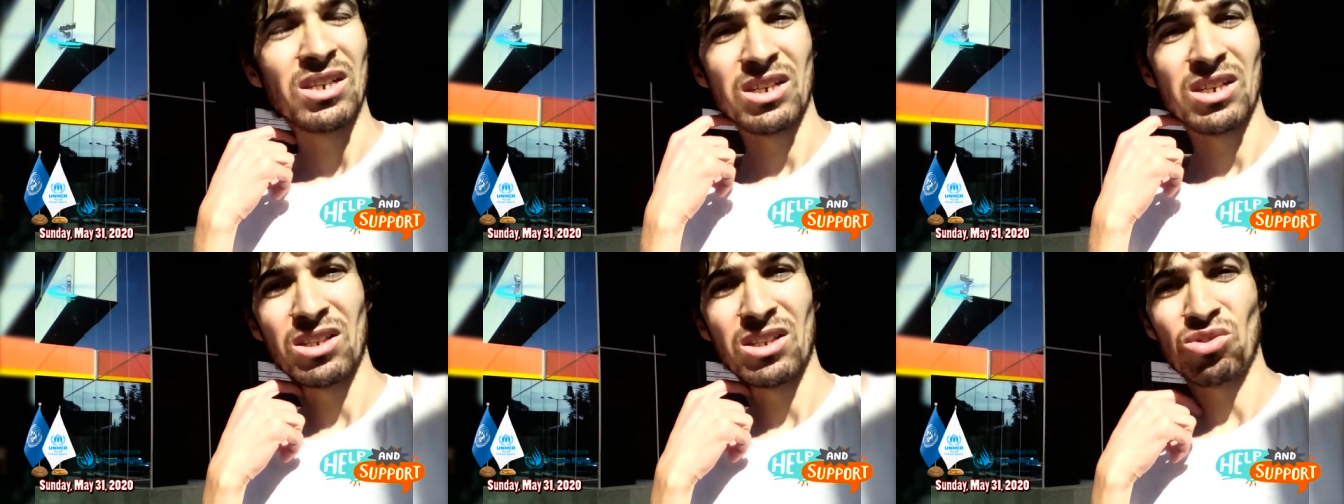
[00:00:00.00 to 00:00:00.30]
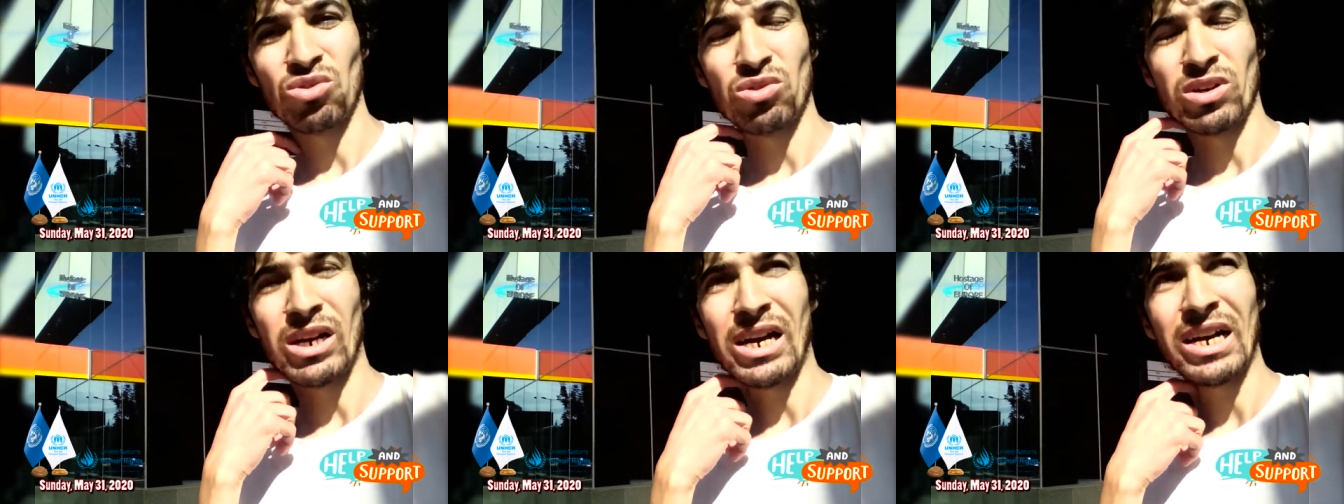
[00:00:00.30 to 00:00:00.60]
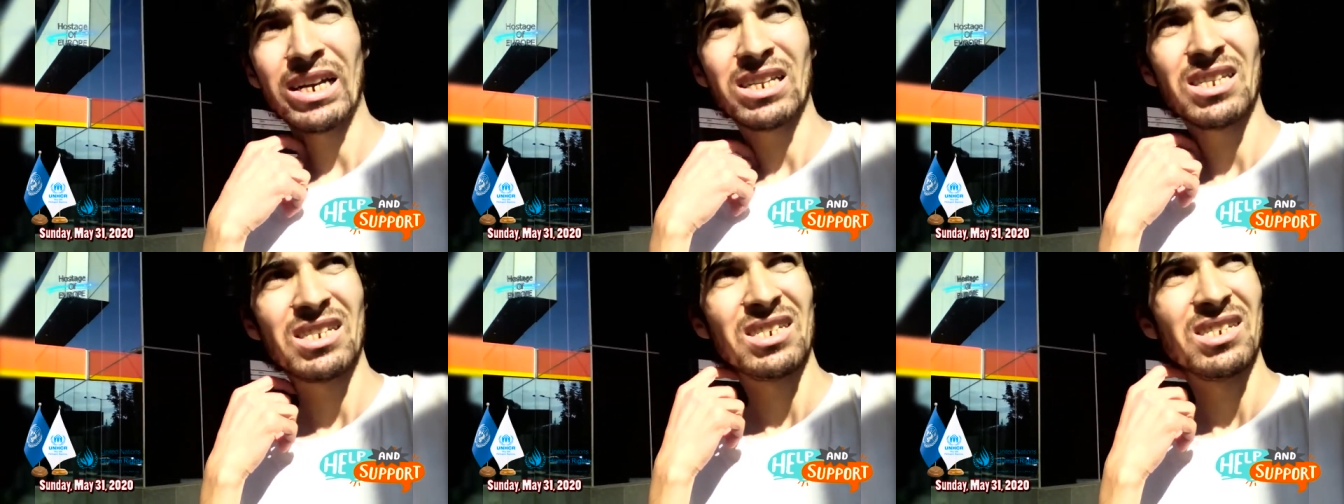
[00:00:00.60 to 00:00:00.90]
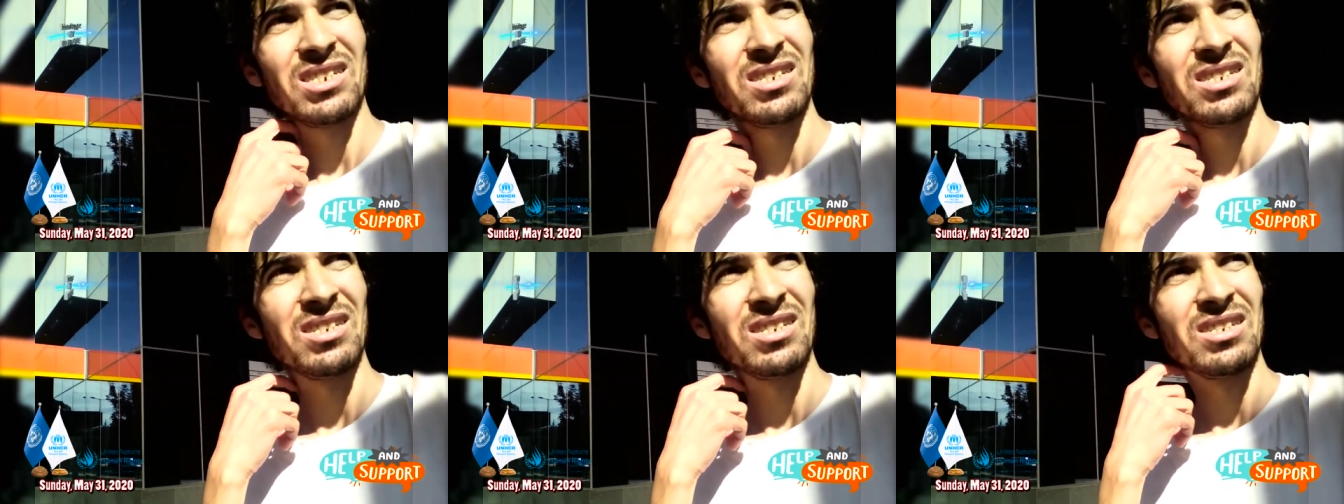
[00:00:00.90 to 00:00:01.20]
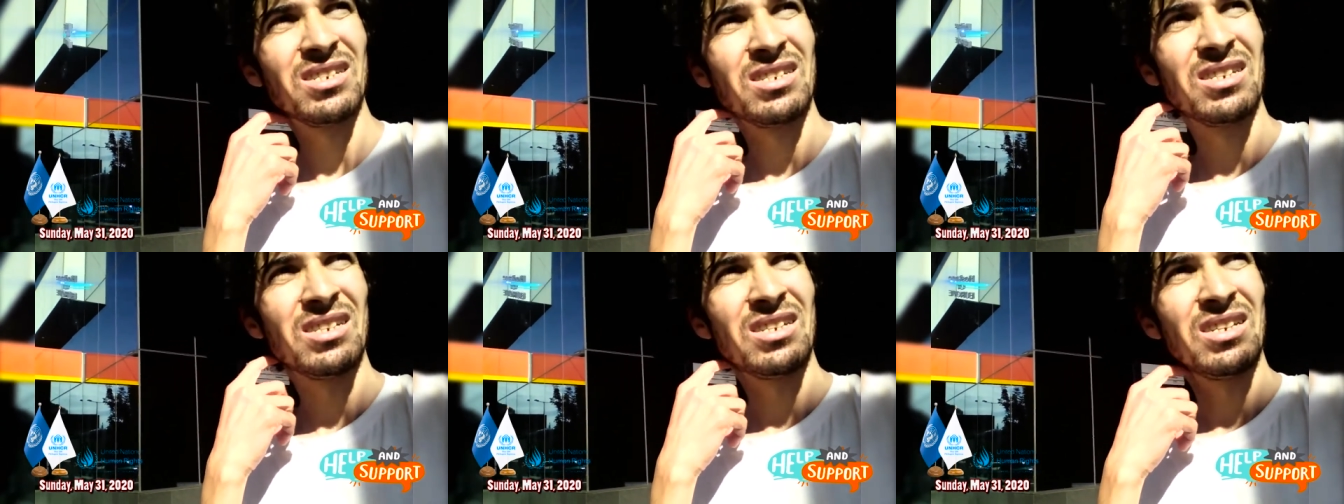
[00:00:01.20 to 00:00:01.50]
uh, tonight
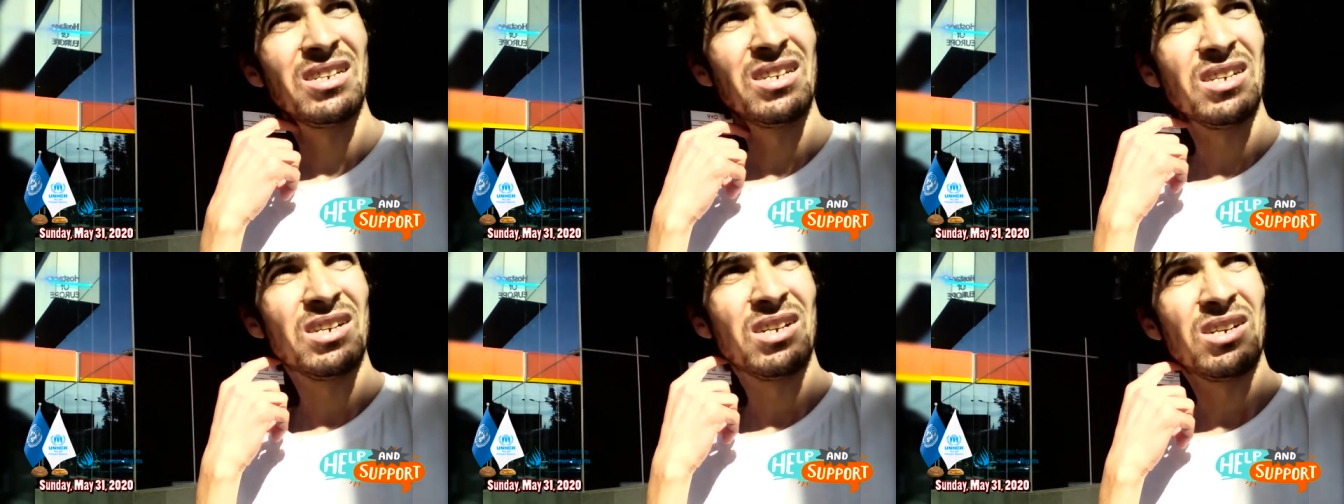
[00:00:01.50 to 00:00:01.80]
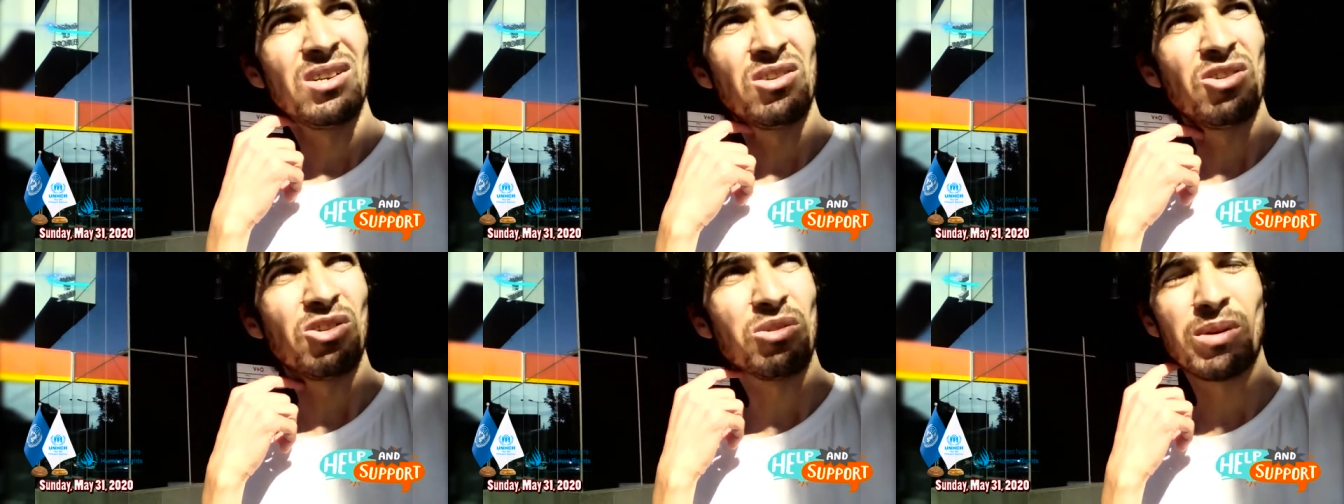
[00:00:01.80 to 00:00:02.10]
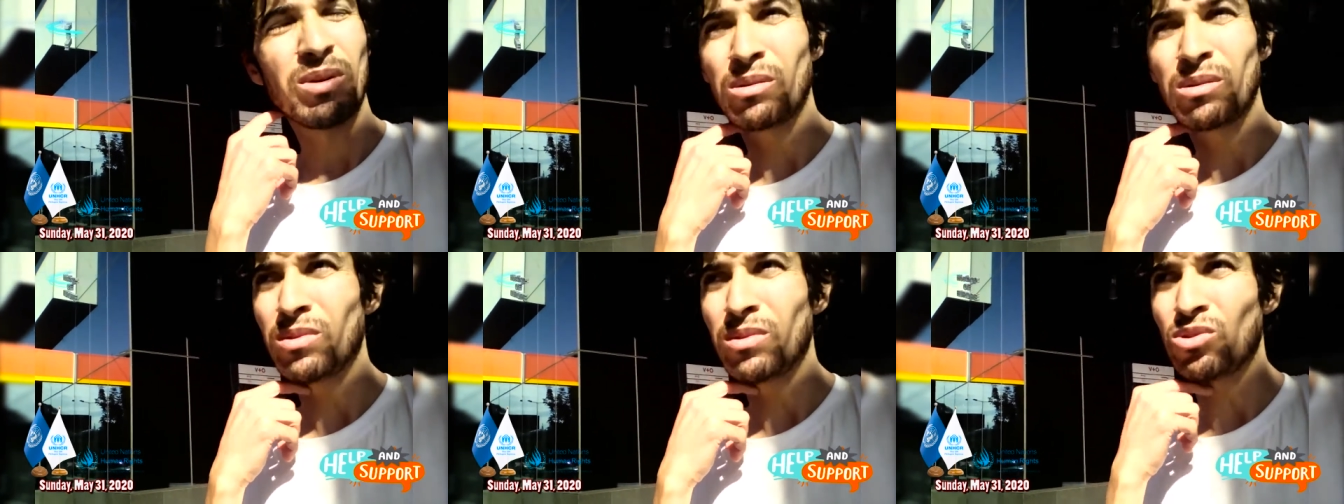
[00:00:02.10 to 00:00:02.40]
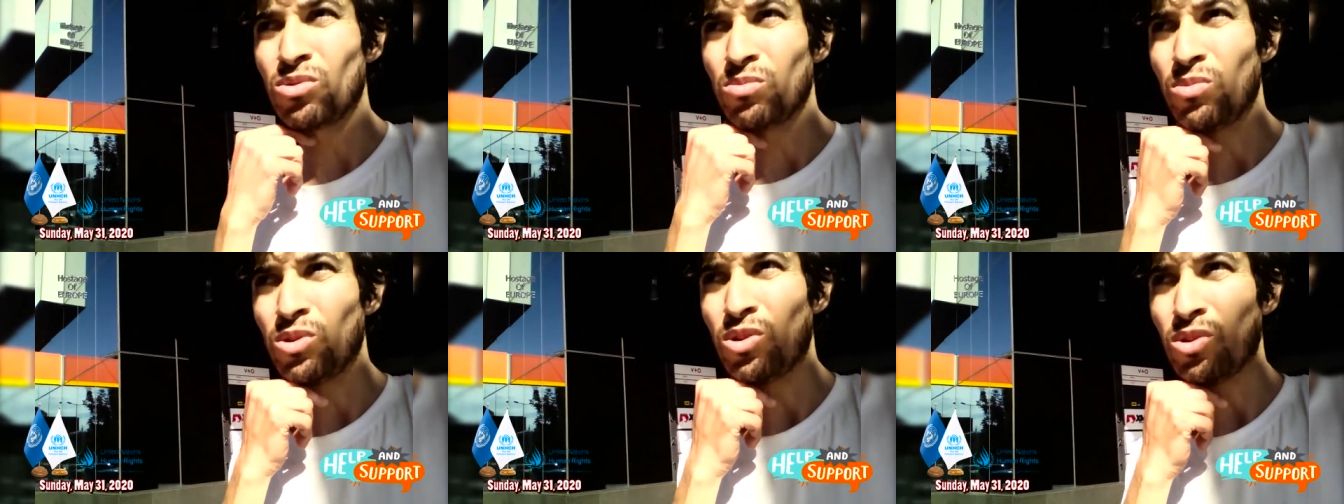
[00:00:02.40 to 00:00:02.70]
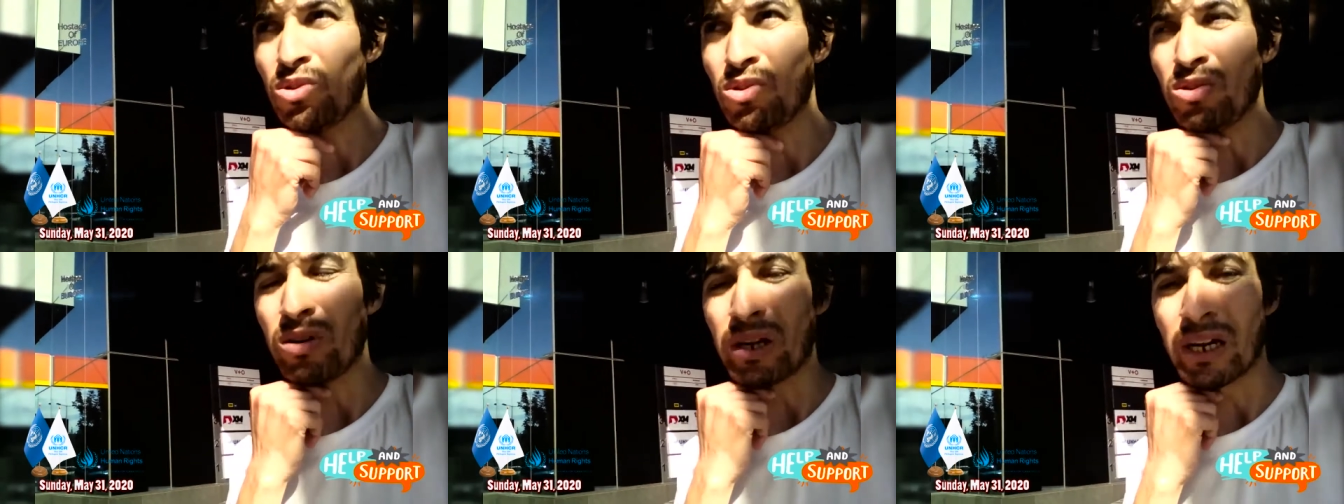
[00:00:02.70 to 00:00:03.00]
or maybe tomorrow